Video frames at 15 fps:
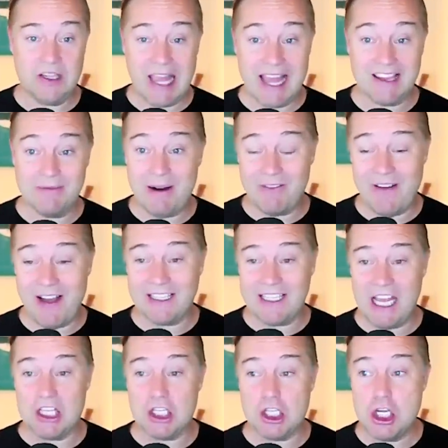as a matter of fact,
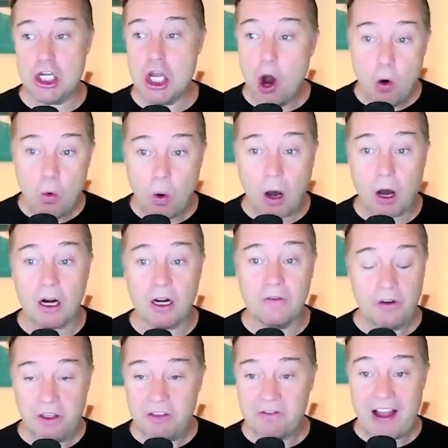it's no work
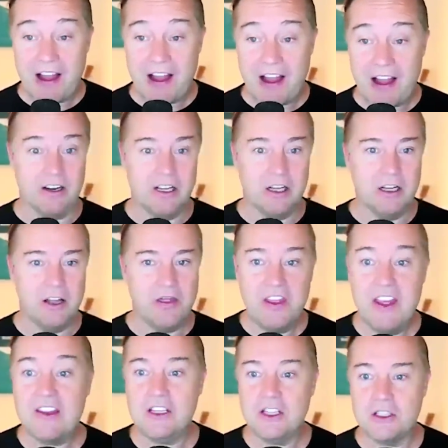for the founder.
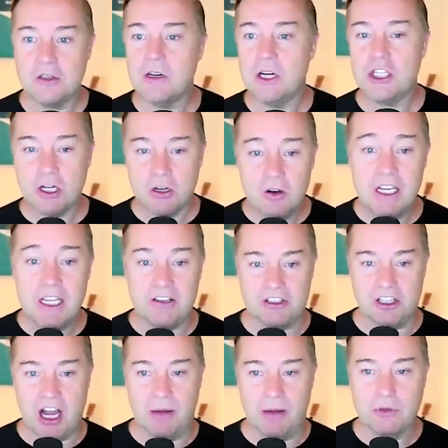This is your attorney's
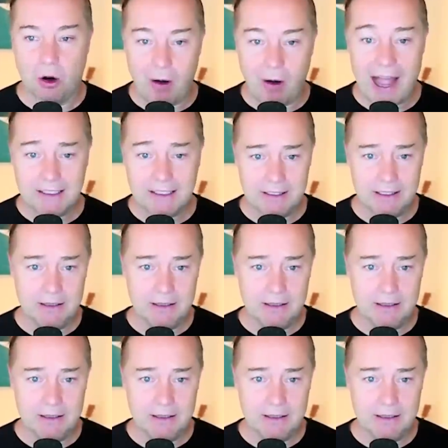job, correct?